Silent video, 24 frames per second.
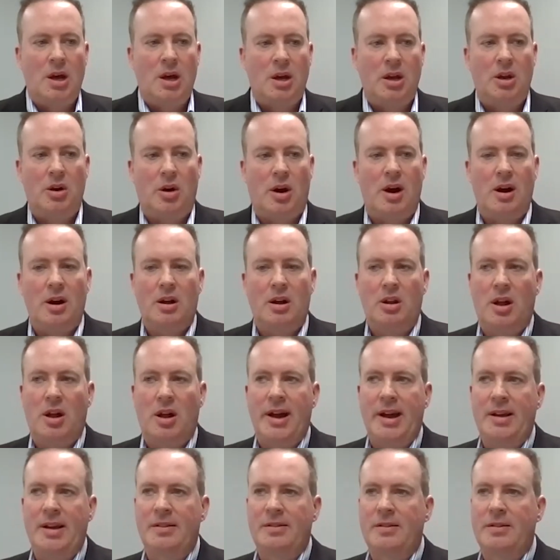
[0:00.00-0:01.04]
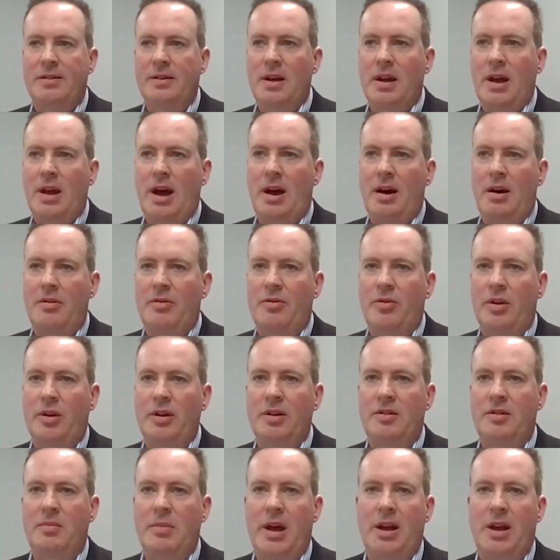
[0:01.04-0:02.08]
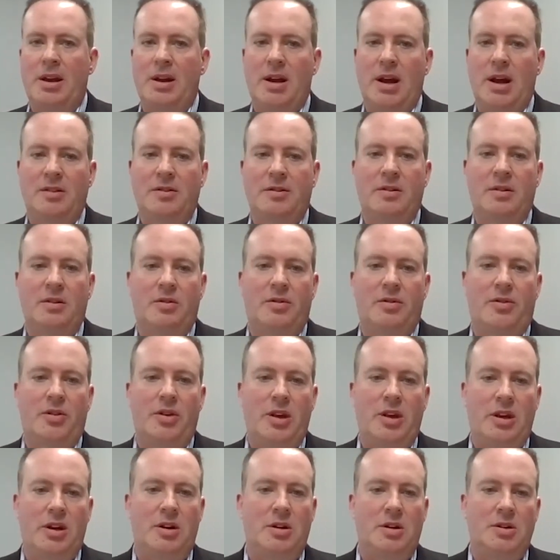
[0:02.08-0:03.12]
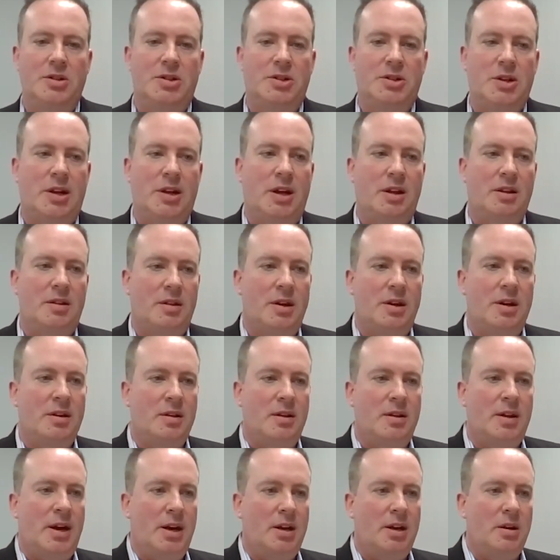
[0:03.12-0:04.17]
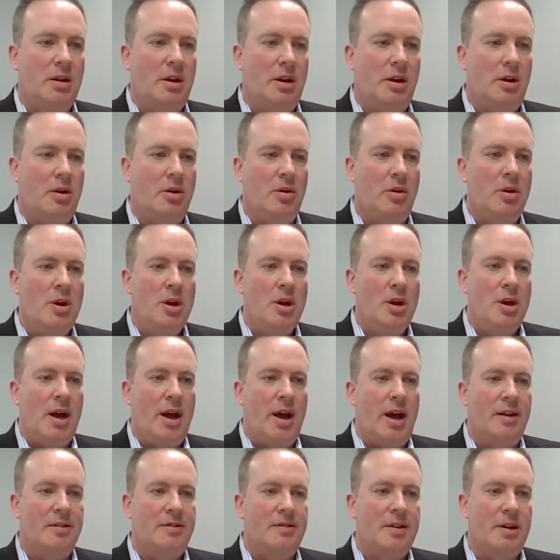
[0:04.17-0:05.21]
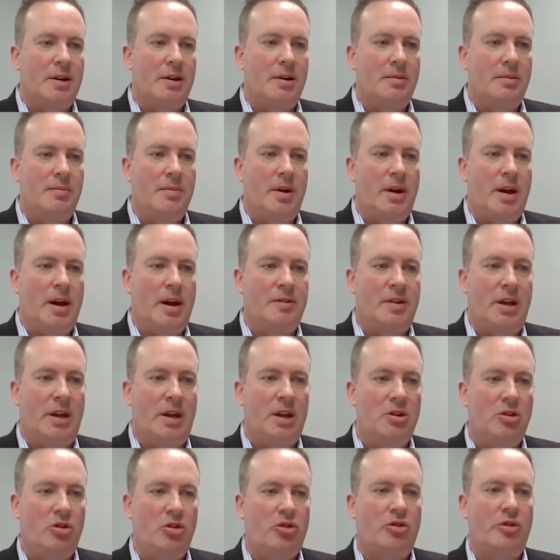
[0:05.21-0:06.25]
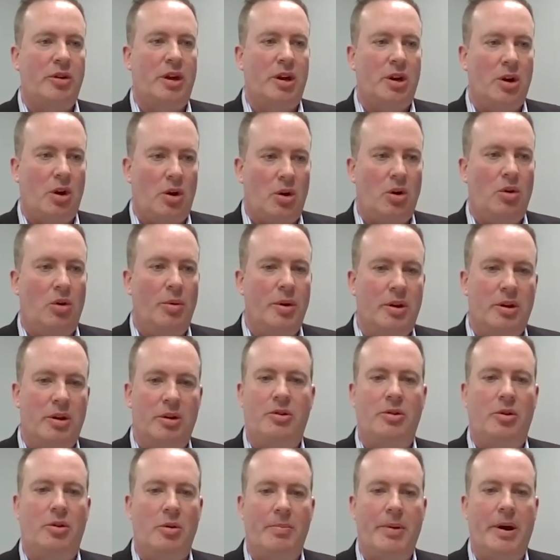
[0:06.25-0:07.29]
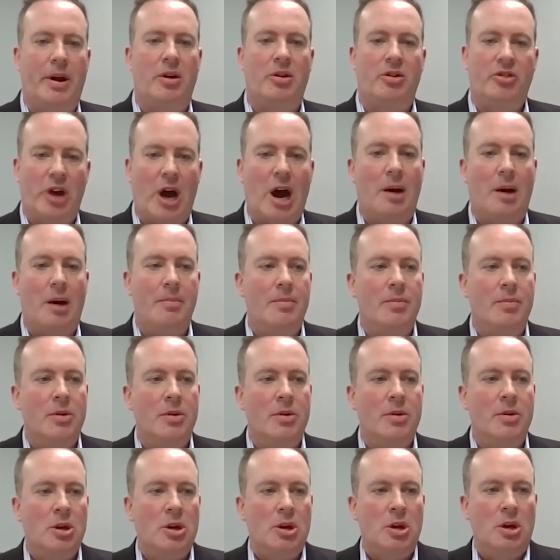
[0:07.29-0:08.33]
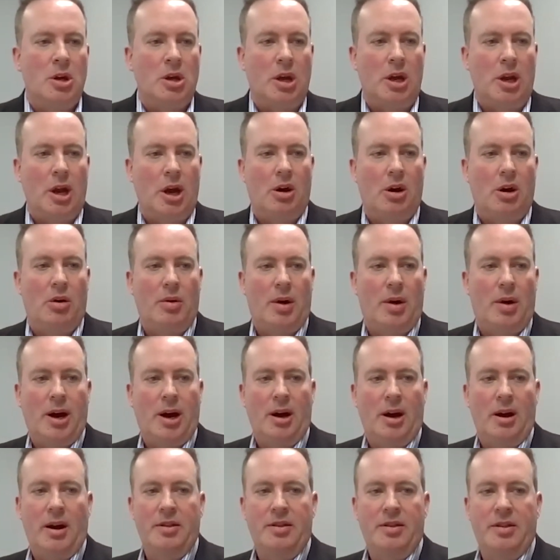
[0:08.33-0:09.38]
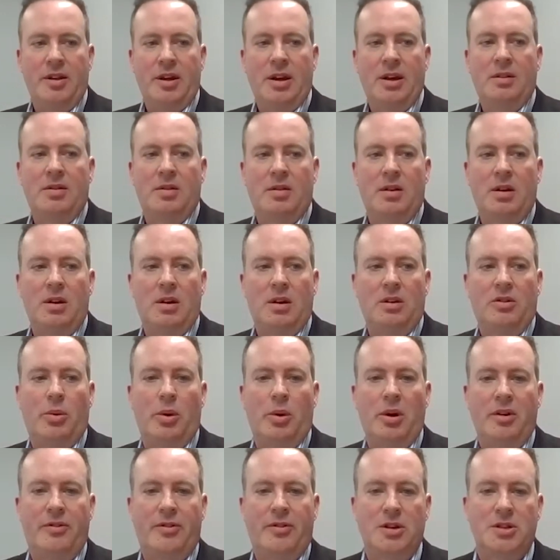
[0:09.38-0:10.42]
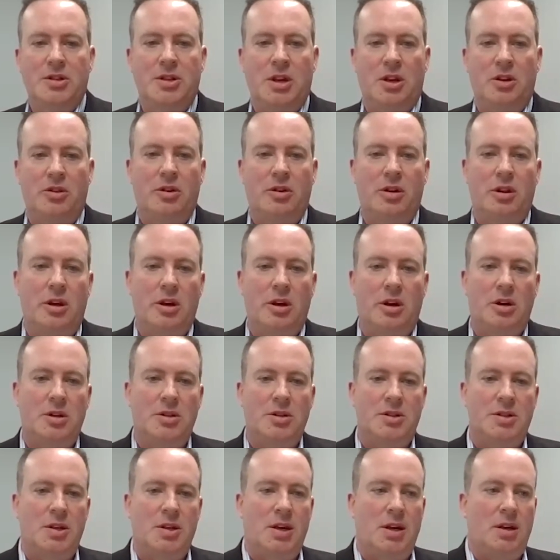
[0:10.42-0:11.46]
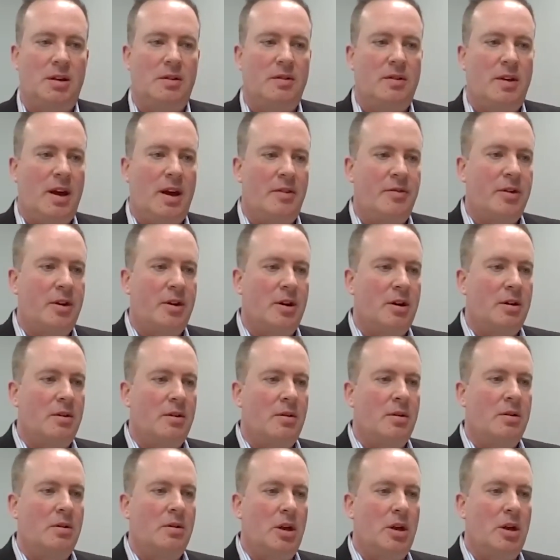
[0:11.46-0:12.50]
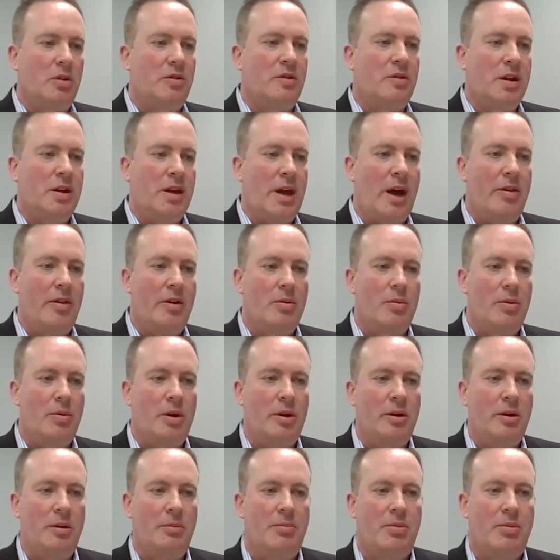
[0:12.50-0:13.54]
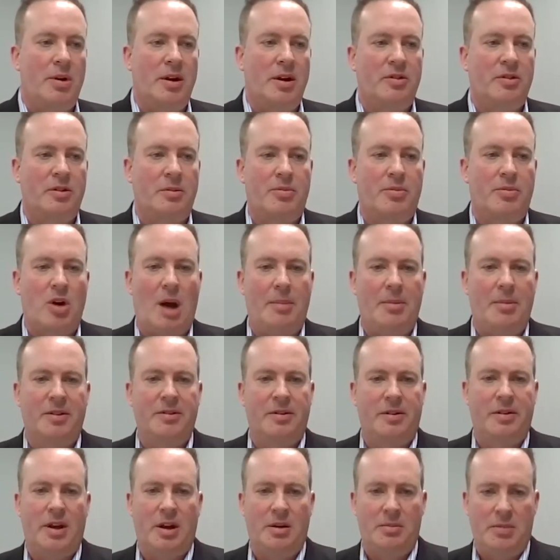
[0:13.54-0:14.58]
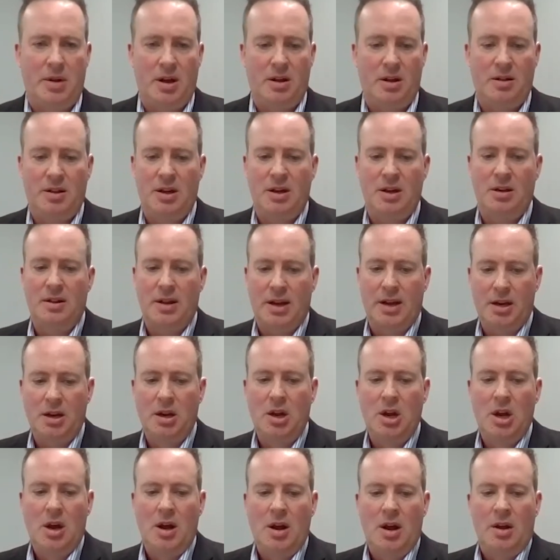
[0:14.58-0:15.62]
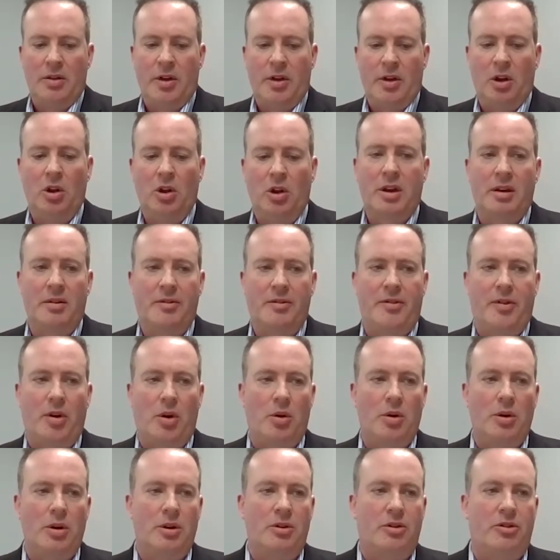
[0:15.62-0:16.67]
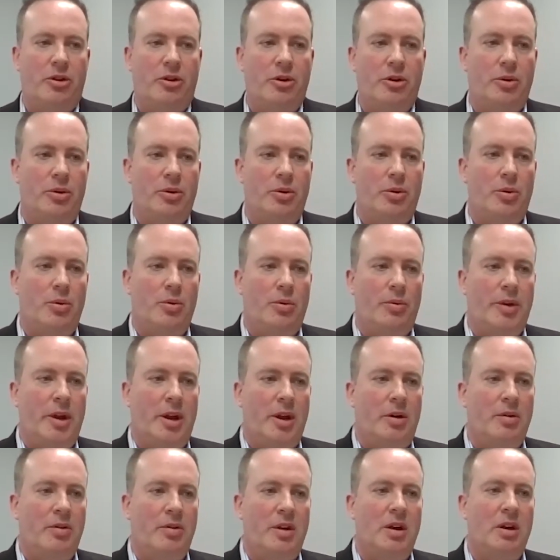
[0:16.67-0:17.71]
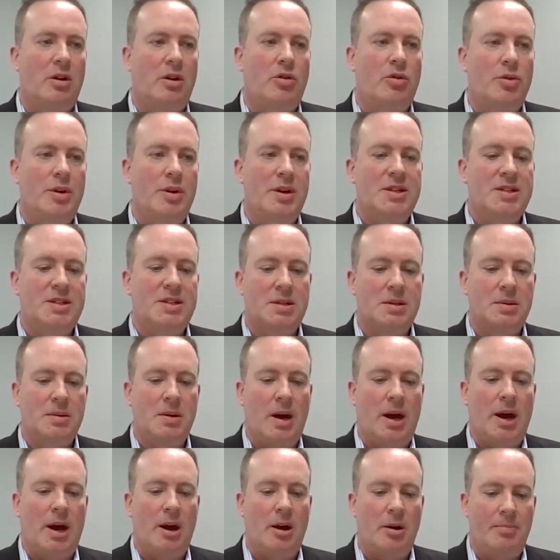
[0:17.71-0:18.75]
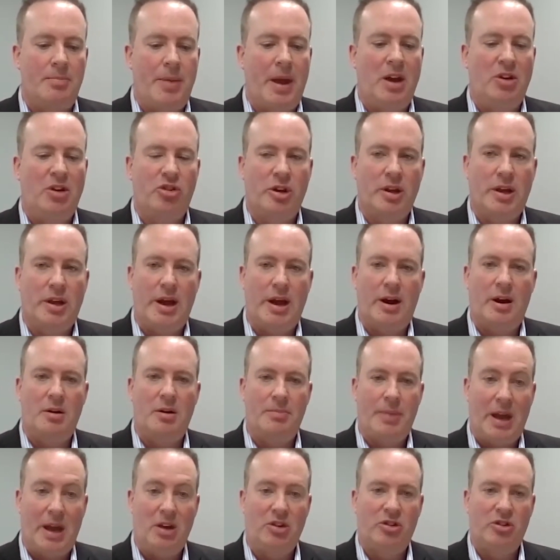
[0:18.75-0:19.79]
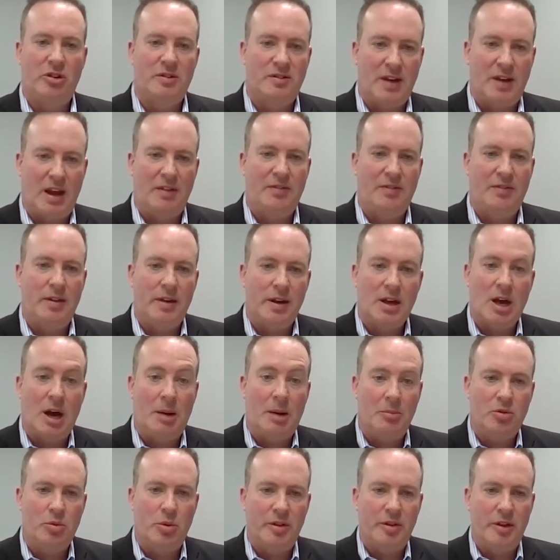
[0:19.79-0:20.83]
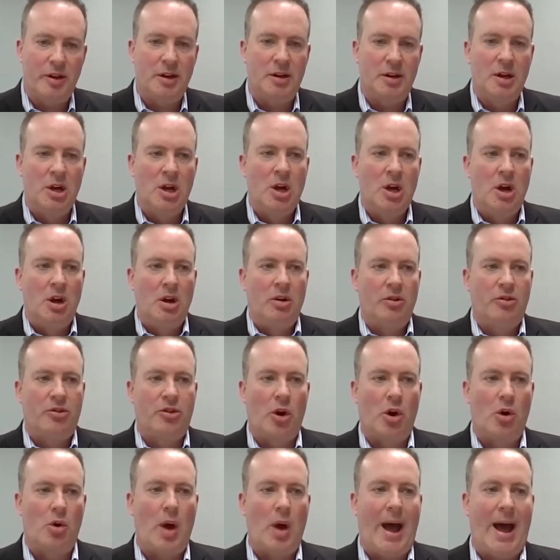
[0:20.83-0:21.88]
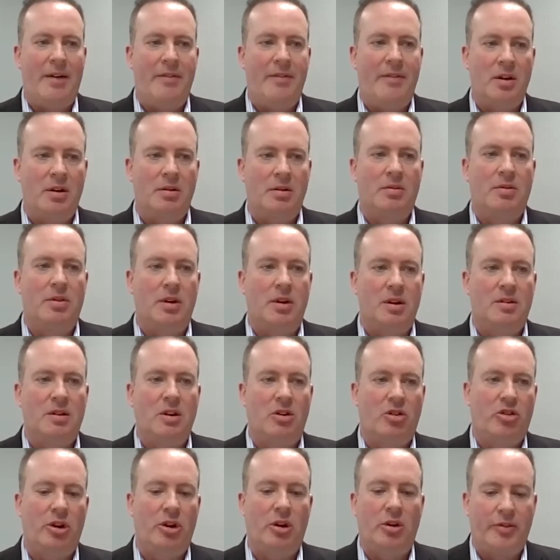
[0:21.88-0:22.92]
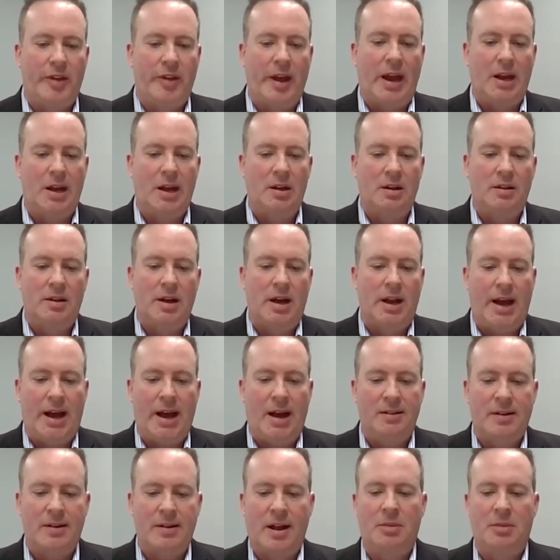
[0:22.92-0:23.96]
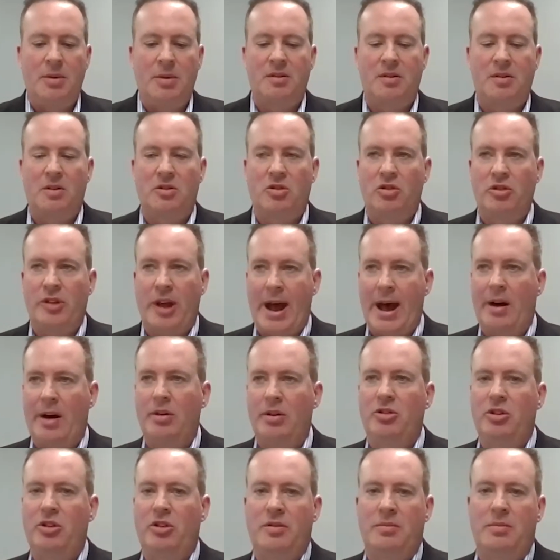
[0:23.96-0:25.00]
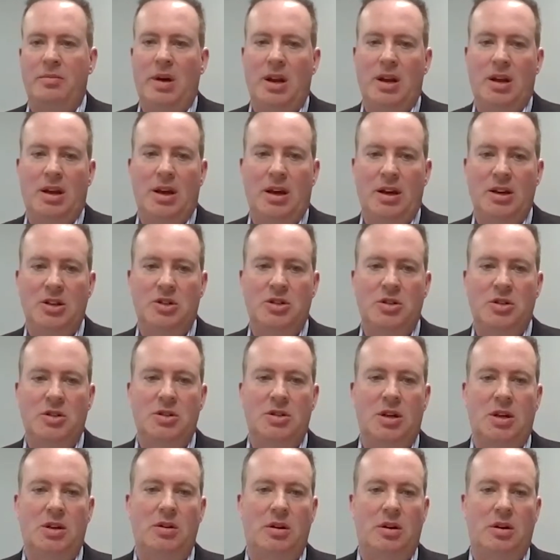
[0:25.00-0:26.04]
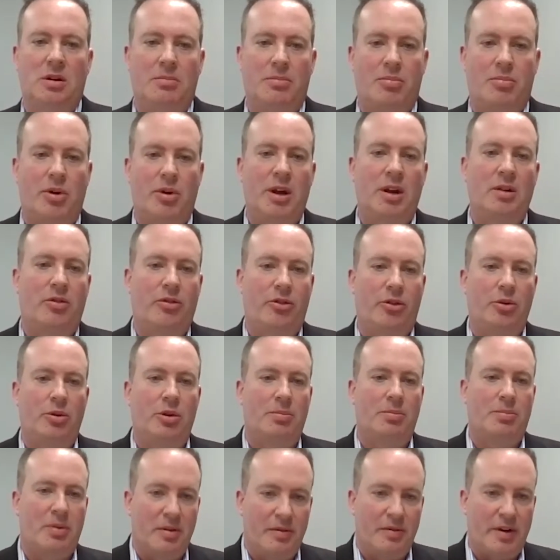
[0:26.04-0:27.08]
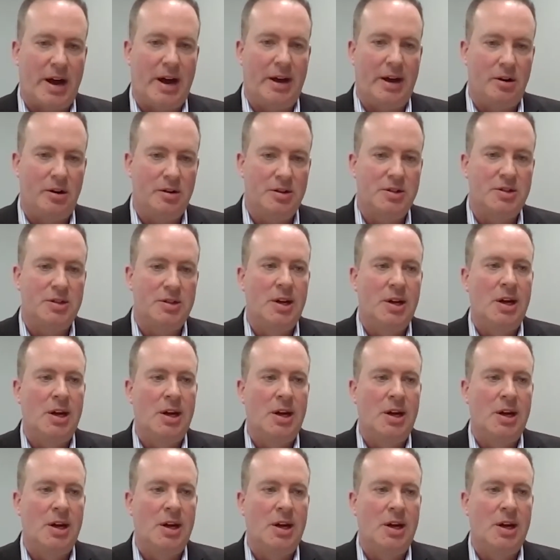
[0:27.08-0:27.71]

Our clients have really demanded excellence for years, and I think that as an industry at whole, we could do a better job. I think the 21st Century Cures and TEFCA, together really bring some promise to them, and I think that they're looking forward to the increased patient care and patient safety that comes with it. So having the additional data that has elements such as allergies and medications that you can bring to the providers